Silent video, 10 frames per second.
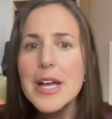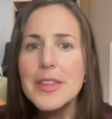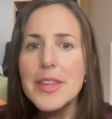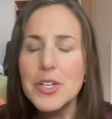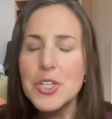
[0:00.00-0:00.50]

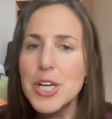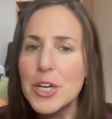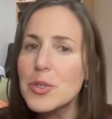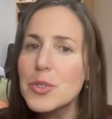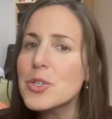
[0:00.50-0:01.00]
that
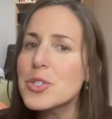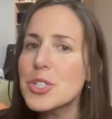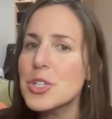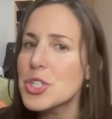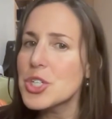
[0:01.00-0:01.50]
shareholders
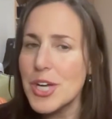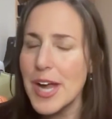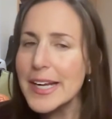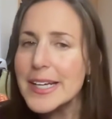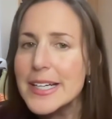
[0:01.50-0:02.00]
should check